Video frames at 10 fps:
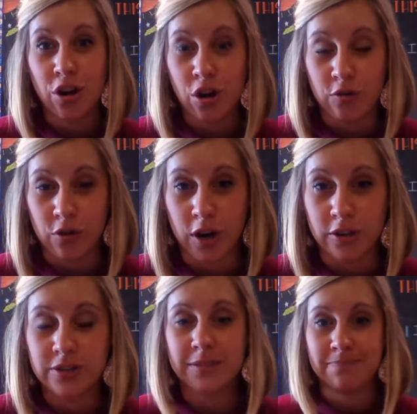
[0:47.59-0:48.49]

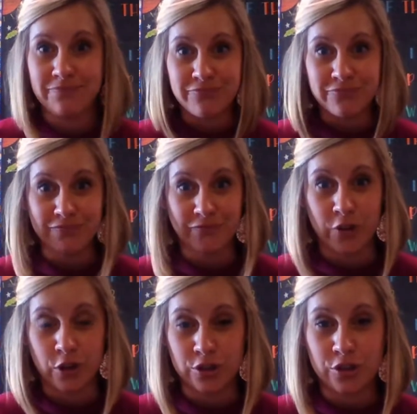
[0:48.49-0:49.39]
overalls.
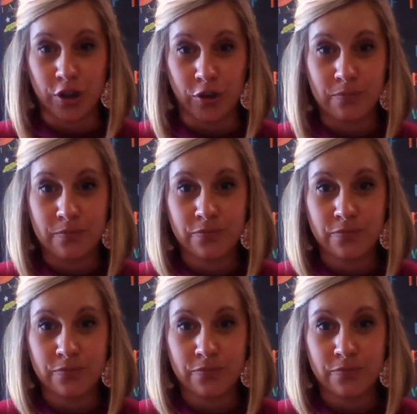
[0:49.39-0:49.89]
First clue.